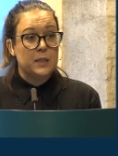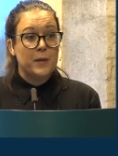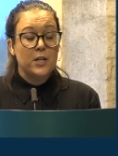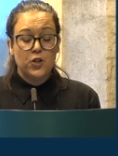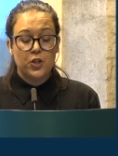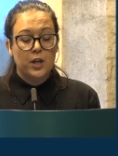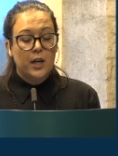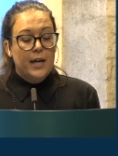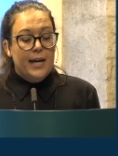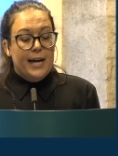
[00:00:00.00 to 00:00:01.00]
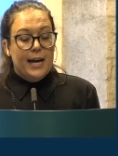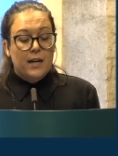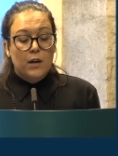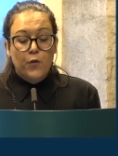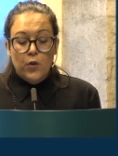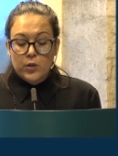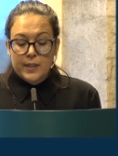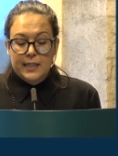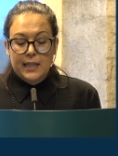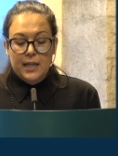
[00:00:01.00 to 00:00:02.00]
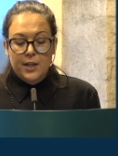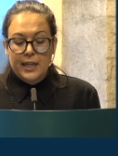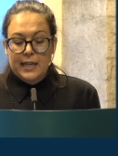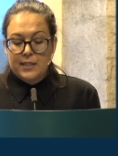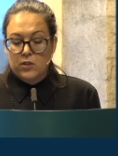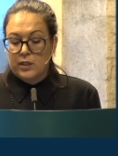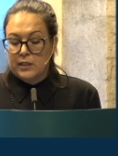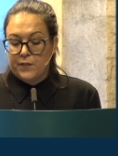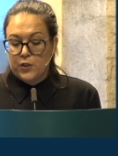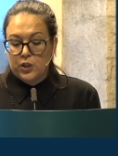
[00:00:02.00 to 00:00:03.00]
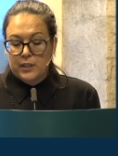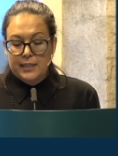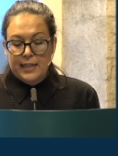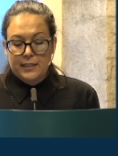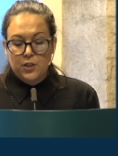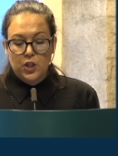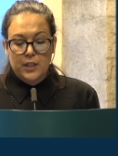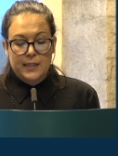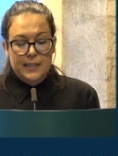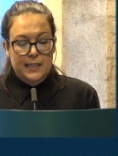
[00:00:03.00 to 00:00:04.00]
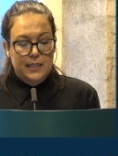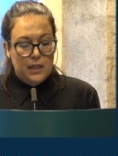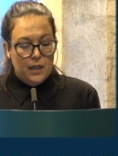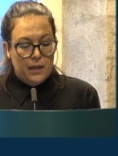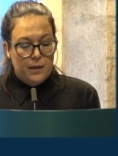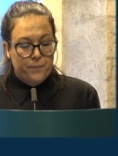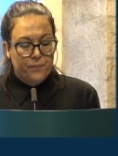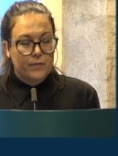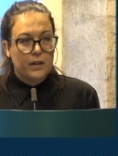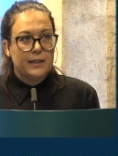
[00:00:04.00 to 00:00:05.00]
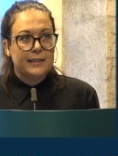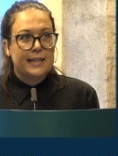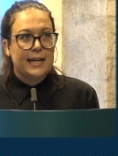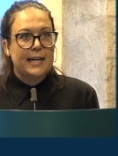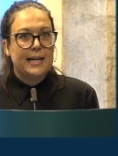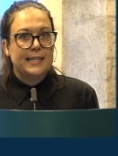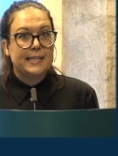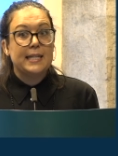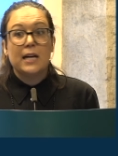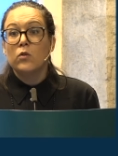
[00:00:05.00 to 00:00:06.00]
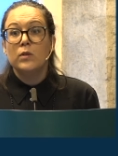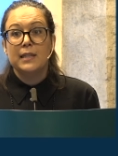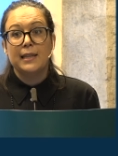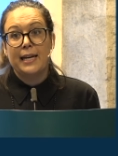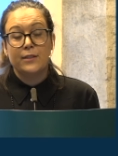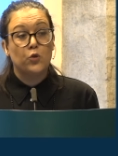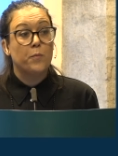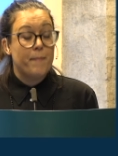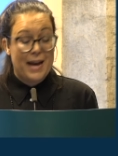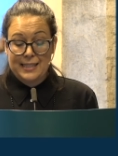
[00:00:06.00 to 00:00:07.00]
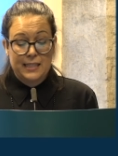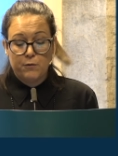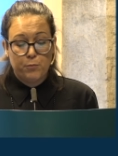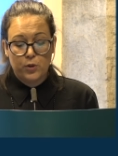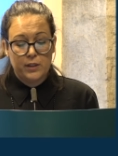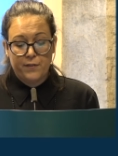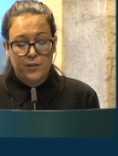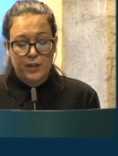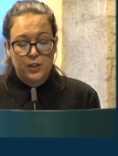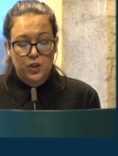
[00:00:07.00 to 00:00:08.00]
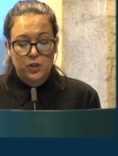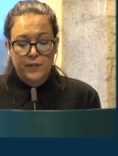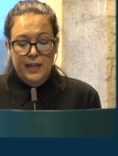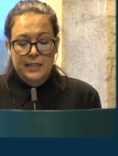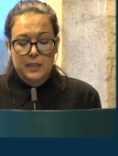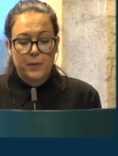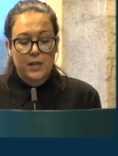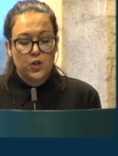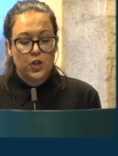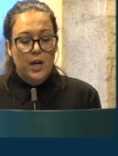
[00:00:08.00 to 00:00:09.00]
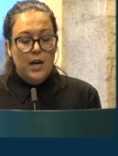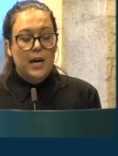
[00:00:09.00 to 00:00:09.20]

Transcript: speech. And our focus here is on artificial intelligence um, that has not only led to massive proliferation of hate speech,